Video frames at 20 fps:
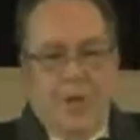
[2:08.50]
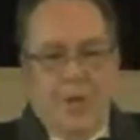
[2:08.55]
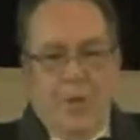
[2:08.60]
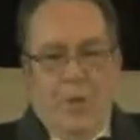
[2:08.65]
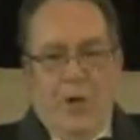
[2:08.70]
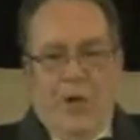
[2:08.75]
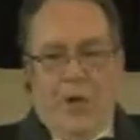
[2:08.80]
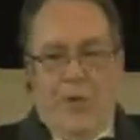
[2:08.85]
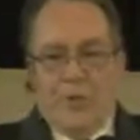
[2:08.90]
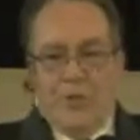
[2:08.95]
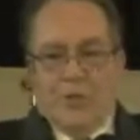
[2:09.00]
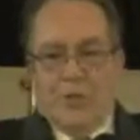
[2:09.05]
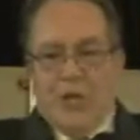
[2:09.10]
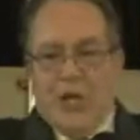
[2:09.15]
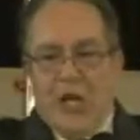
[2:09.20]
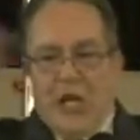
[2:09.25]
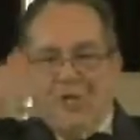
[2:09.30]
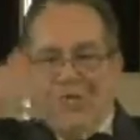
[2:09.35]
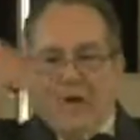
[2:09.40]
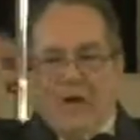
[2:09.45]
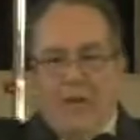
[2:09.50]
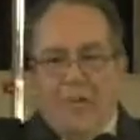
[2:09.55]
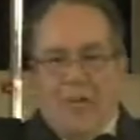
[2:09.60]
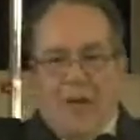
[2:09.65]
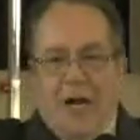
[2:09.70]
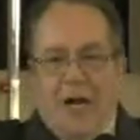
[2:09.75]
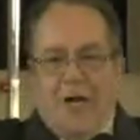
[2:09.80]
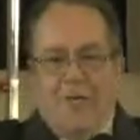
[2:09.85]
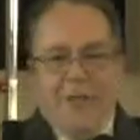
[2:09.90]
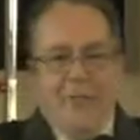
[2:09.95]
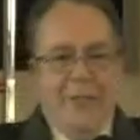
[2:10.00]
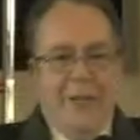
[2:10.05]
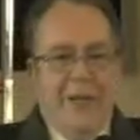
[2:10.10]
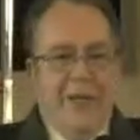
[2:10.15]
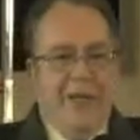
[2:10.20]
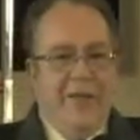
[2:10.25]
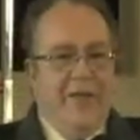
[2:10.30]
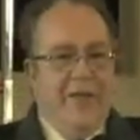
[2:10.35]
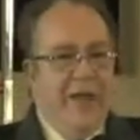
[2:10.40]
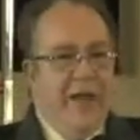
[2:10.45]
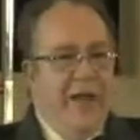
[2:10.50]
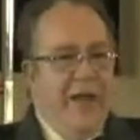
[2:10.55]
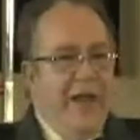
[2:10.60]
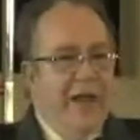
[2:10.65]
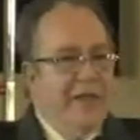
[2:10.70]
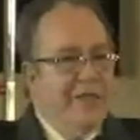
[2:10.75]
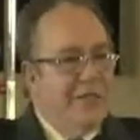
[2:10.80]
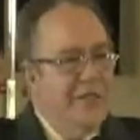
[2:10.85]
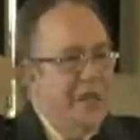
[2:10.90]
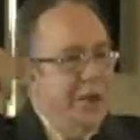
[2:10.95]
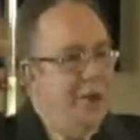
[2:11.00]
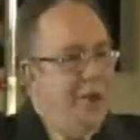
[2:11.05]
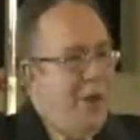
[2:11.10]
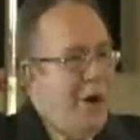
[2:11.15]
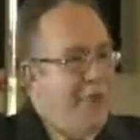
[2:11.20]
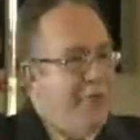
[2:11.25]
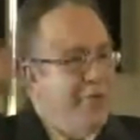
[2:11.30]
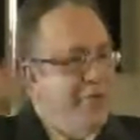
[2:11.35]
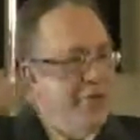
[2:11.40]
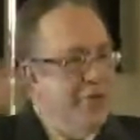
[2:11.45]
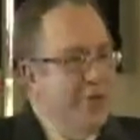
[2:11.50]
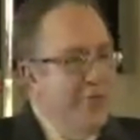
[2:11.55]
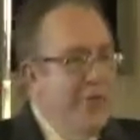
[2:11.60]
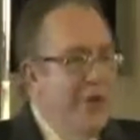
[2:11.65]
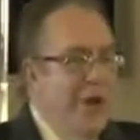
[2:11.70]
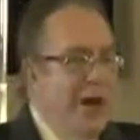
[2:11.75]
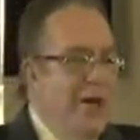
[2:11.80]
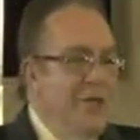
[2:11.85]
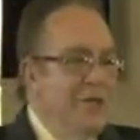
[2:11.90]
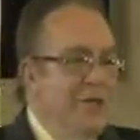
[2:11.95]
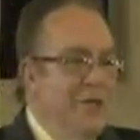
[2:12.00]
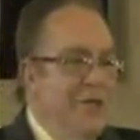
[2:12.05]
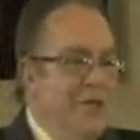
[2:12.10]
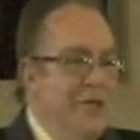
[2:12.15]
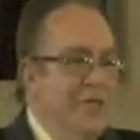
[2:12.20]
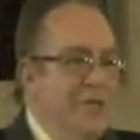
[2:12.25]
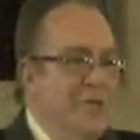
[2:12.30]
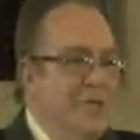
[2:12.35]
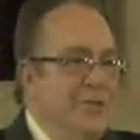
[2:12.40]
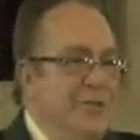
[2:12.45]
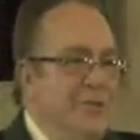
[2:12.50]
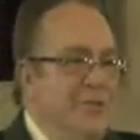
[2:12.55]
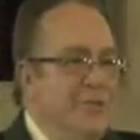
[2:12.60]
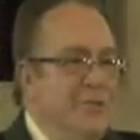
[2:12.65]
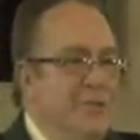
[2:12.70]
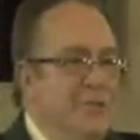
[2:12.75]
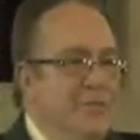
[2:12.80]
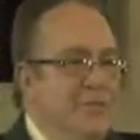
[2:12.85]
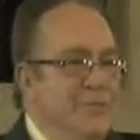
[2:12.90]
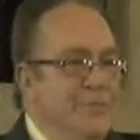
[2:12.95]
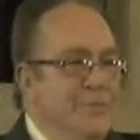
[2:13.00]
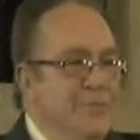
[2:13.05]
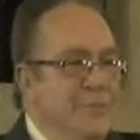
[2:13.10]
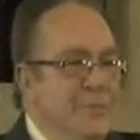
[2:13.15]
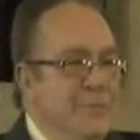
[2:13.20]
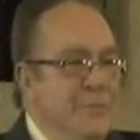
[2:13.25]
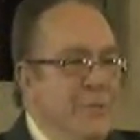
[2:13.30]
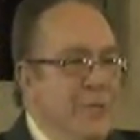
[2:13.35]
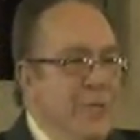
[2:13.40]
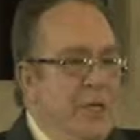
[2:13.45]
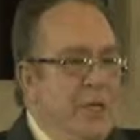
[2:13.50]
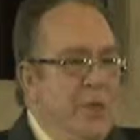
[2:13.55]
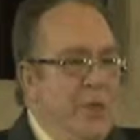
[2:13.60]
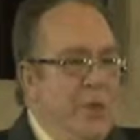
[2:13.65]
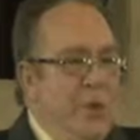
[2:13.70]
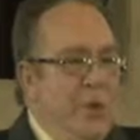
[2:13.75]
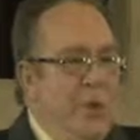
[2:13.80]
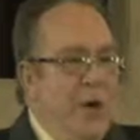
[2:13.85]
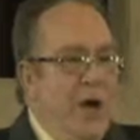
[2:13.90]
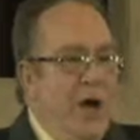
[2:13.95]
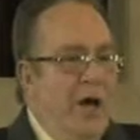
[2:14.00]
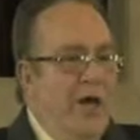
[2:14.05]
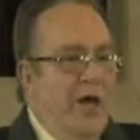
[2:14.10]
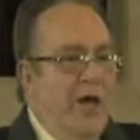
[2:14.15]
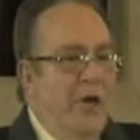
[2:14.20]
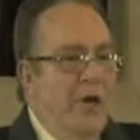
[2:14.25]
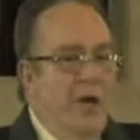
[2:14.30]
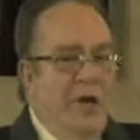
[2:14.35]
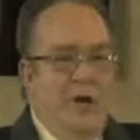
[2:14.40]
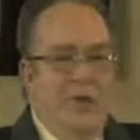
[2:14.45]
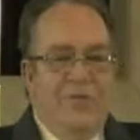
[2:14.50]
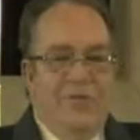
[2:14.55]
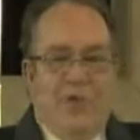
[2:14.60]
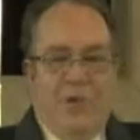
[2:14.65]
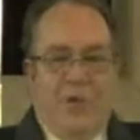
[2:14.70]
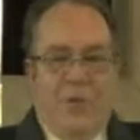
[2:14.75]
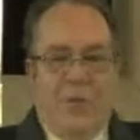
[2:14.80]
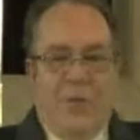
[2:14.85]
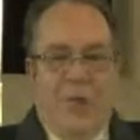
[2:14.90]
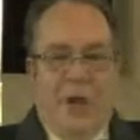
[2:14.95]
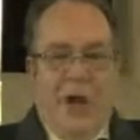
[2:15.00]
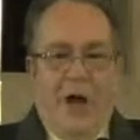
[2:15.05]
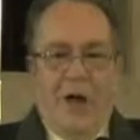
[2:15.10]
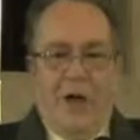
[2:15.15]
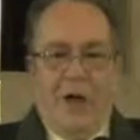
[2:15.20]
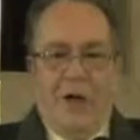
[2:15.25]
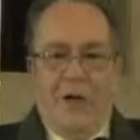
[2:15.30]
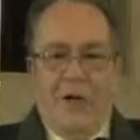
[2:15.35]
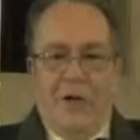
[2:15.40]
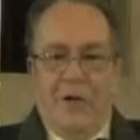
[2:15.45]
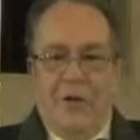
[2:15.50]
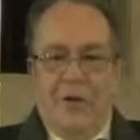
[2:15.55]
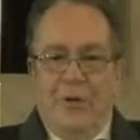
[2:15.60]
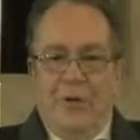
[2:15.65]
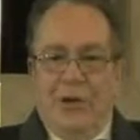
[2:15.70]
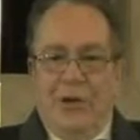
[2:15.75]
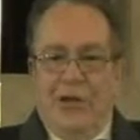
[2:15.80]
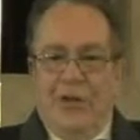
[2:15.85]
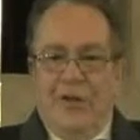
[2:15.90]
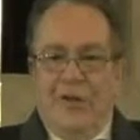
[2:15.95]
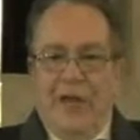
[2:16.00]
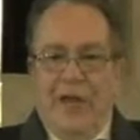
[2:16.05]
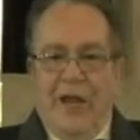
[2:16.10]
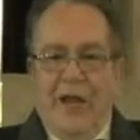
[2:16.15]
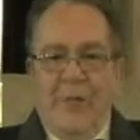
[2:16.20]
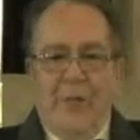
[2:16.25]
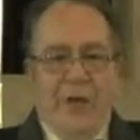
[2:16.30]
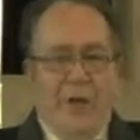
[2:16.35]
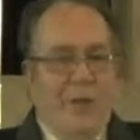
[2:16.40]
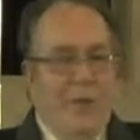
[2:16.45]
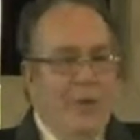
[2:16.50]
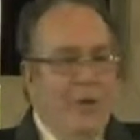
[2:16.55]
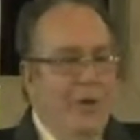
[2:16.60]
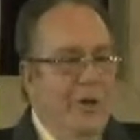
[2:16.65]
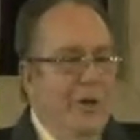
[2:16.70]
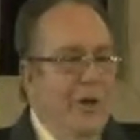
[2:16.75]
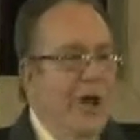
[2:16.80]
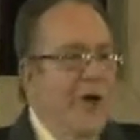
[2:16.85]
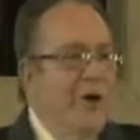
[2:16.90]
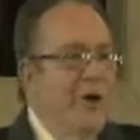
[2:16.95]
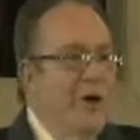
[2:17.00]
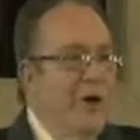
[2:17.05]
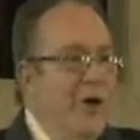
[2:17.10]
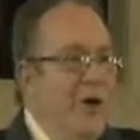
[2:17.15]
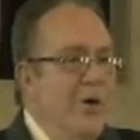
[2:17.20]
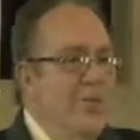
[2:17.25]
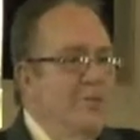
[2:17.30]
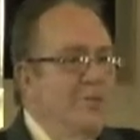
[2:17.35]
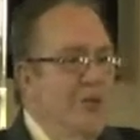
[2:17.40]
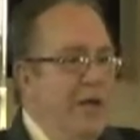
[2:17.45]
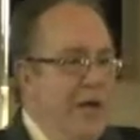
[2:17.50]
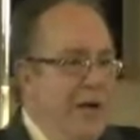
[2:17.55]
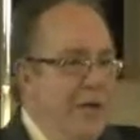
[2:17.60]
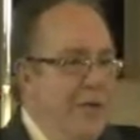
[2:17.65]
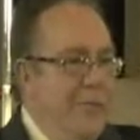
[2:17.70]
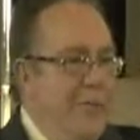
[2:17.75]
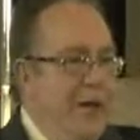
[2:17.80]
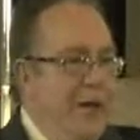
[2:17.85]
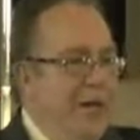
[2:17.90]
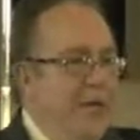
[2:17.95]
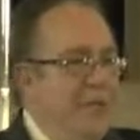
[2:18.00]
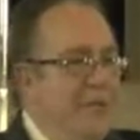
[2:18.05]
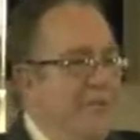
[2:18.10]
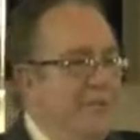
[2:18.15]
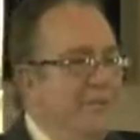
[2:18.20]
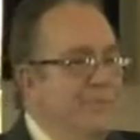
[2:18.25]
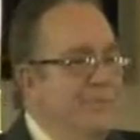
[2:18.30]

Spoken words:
We don't save anybody from anything except what? Their own nonsense. We're not here to convert, we're not here to do anything, and we don't look down our nose at anybody.